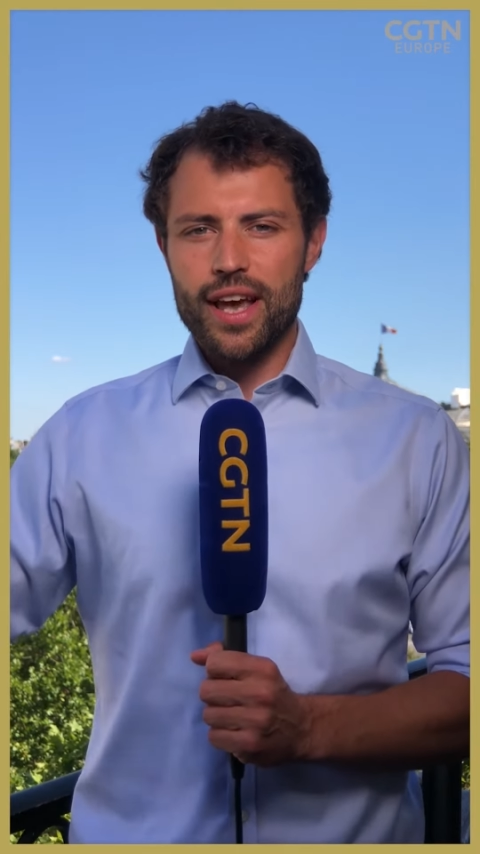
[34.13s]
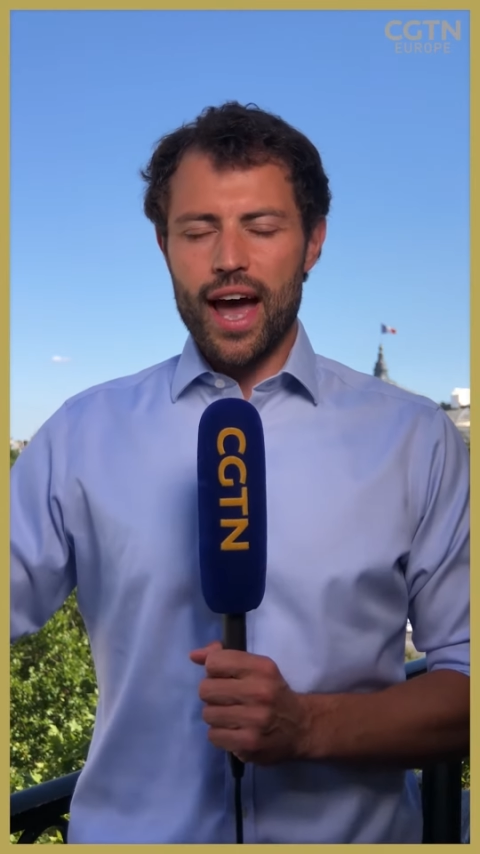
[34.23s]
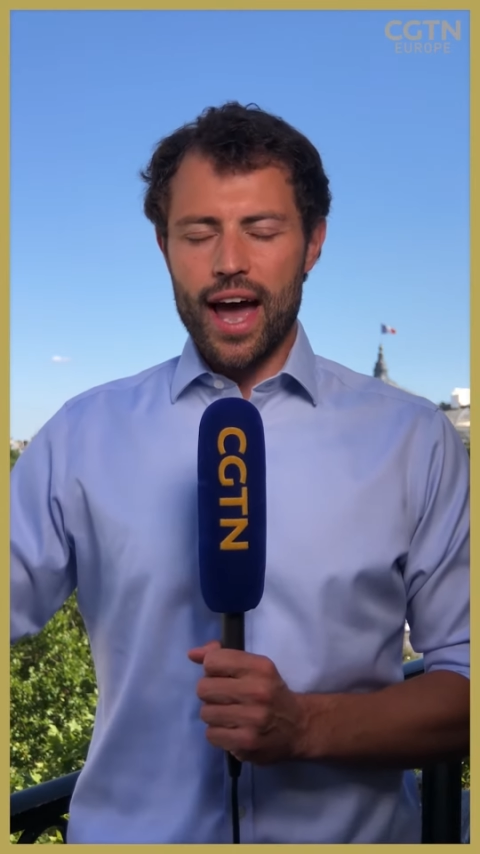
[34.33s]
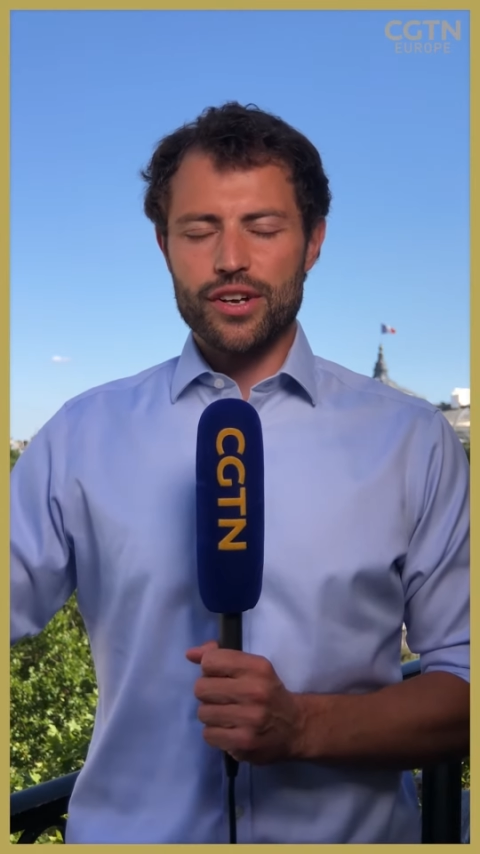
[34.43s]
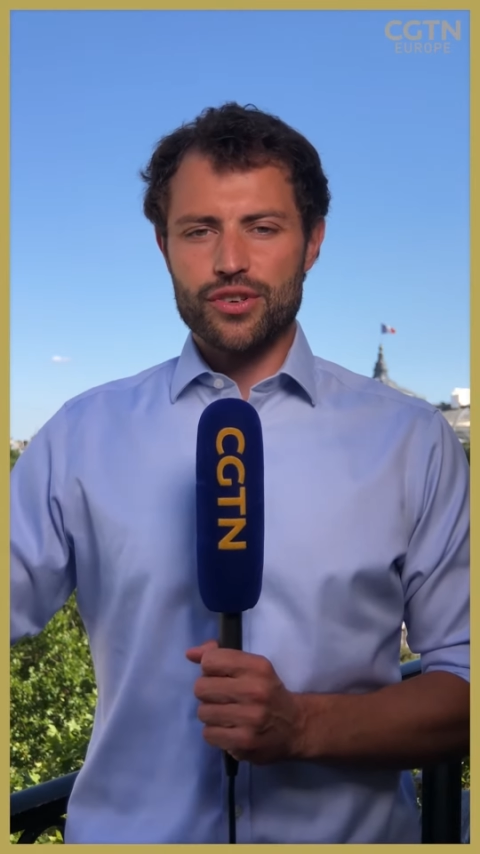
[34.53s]

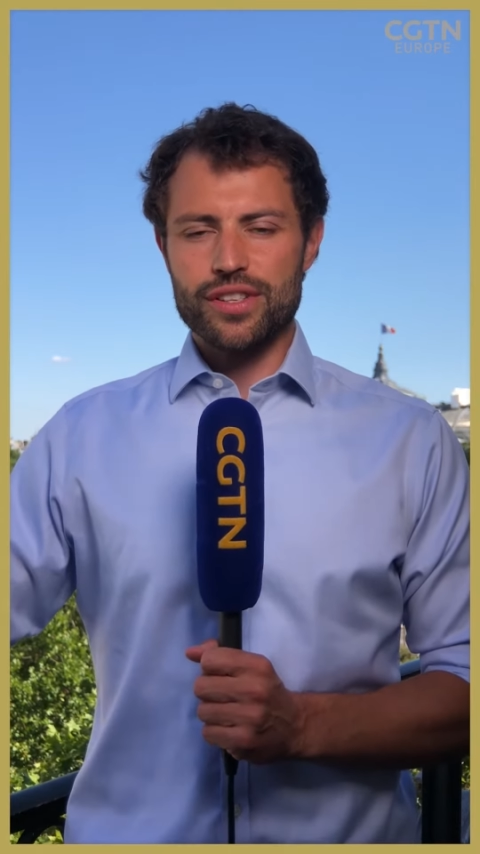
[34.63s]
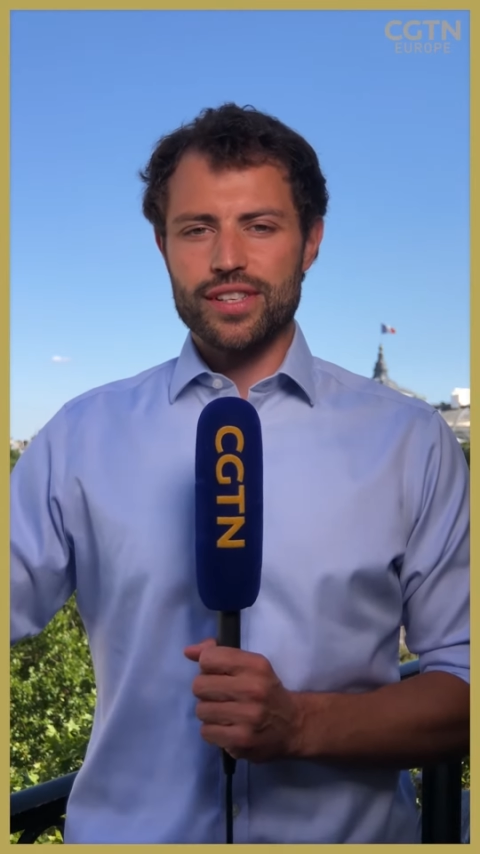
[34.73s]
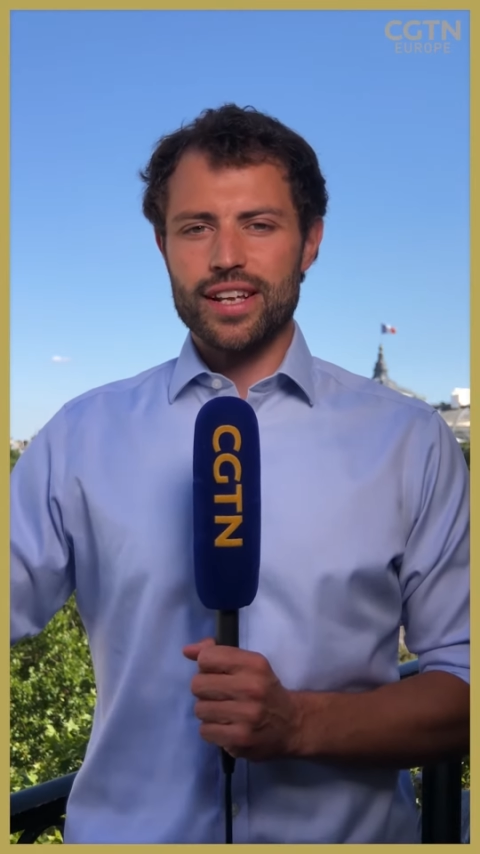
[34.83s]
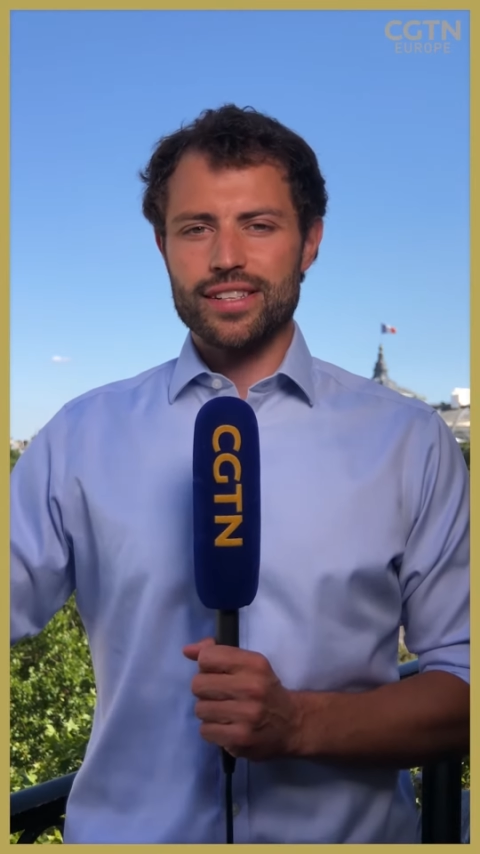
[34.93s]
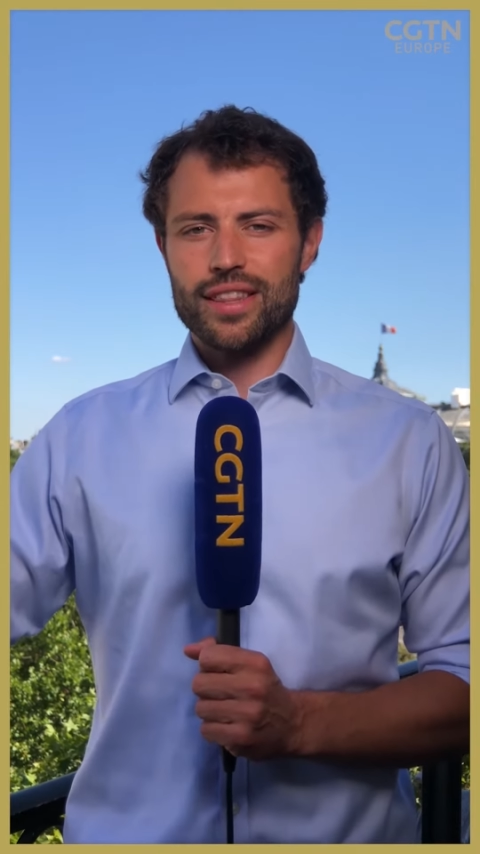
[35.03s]
entrance
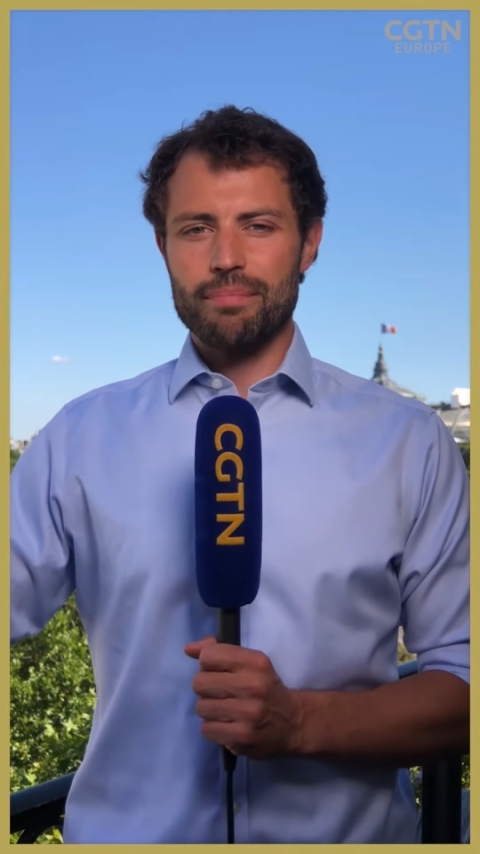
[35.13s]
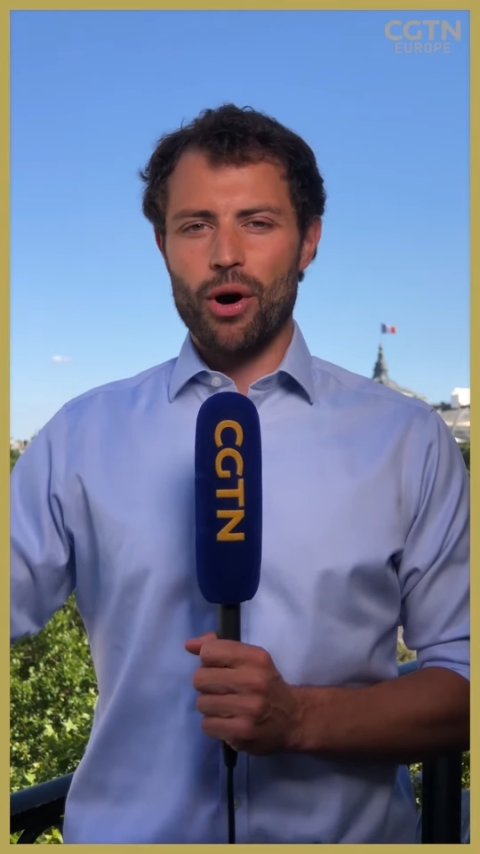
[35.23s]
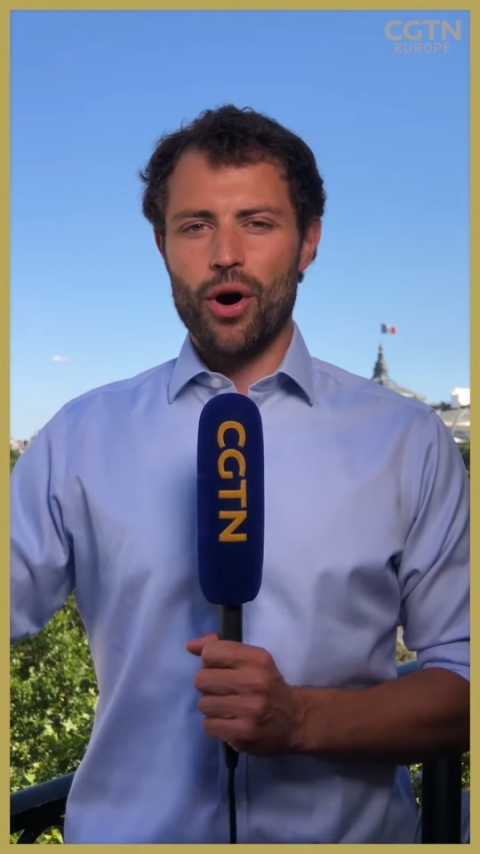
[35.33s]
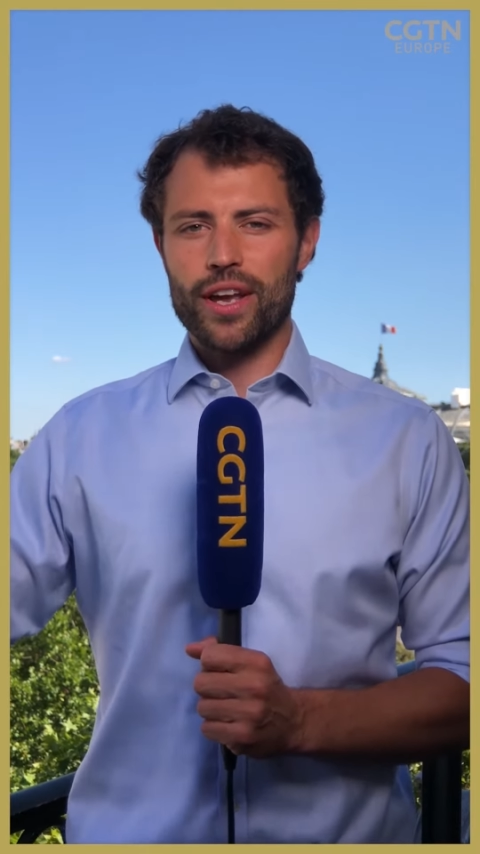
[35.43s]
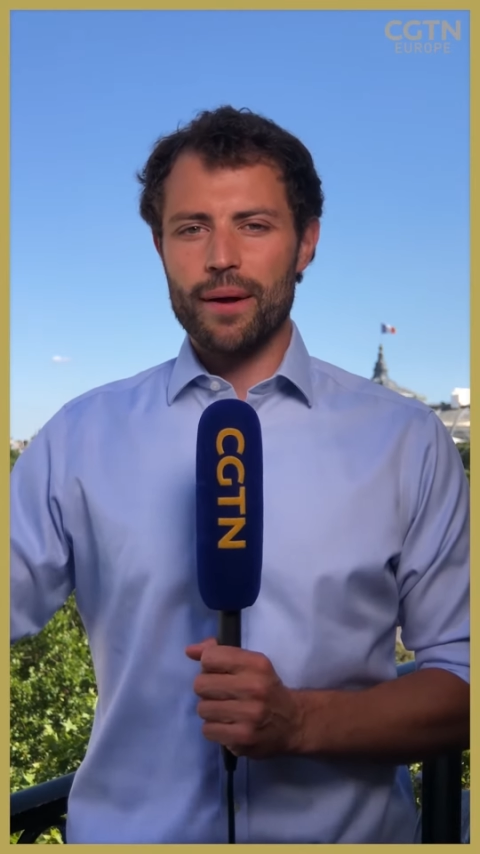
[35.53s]
into the
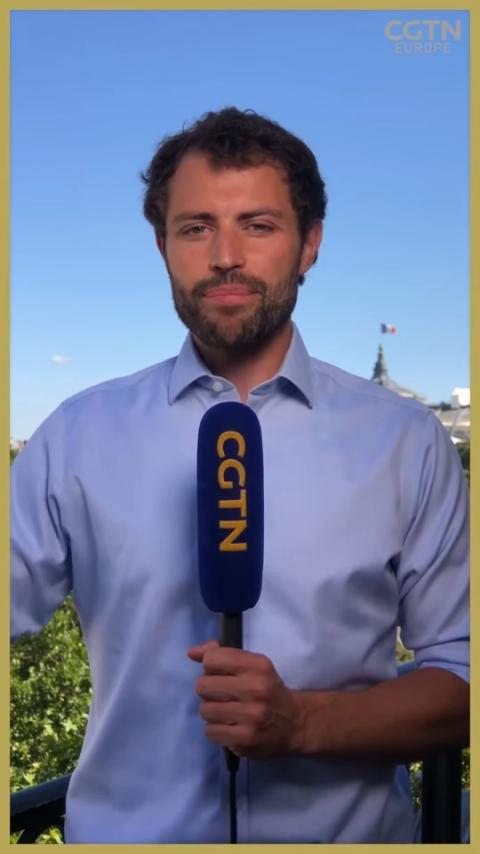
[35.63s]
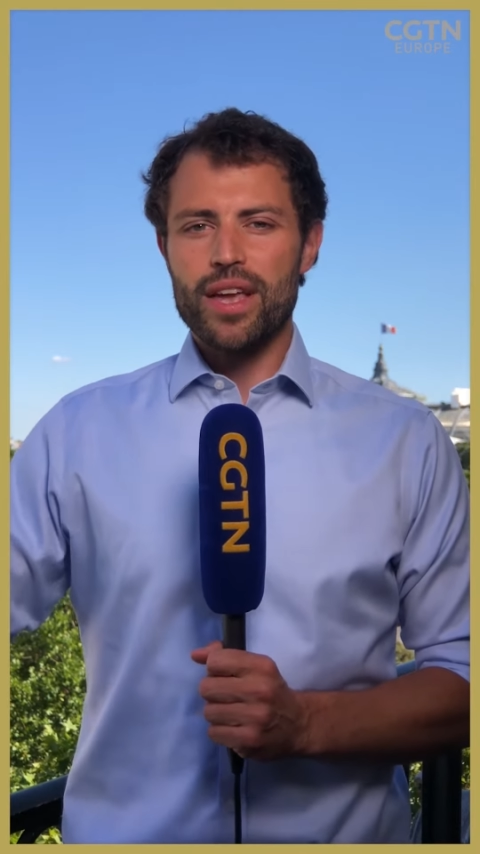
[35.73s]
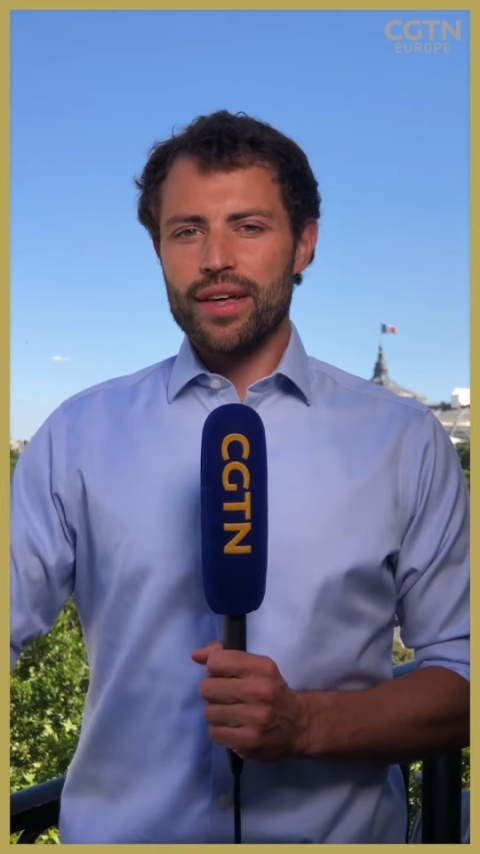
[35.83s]
market.